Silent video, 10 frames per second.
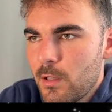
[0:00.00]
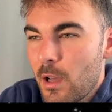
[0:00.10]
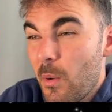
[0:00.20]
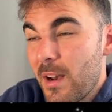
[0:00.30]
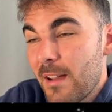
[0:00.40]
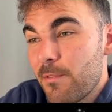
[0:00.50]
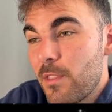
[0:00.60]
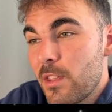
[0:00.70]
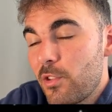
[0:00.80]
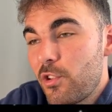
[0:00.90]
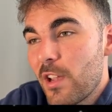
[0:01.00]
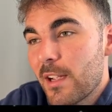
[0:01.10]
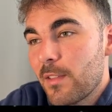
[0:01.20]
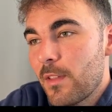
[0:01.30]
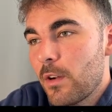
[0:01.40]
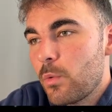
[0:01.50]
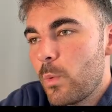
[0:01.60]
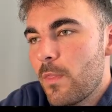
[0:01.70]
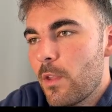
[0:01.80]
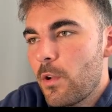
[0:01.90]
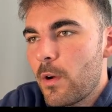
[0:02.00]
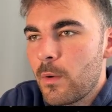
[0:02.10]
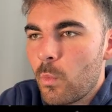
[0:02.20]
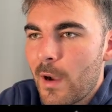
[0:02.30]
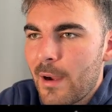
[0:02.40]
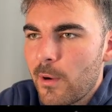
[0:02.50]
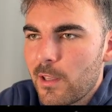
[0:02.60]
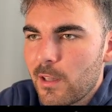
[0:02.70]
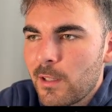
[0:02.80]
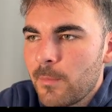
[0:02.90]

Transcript: Oh, I'd have this check and then I'd win the knight. Wow, okay.